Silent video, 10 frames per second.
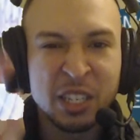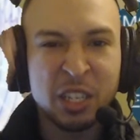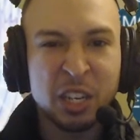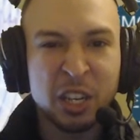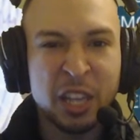
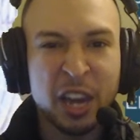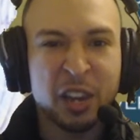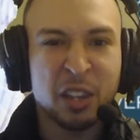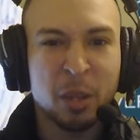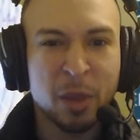the end
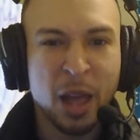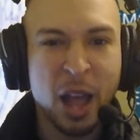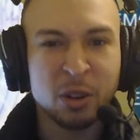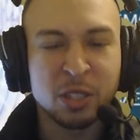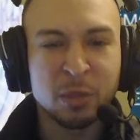of the
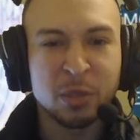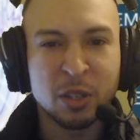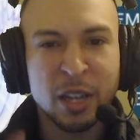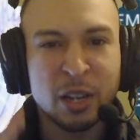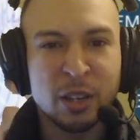block or something, or
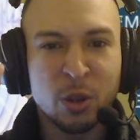like,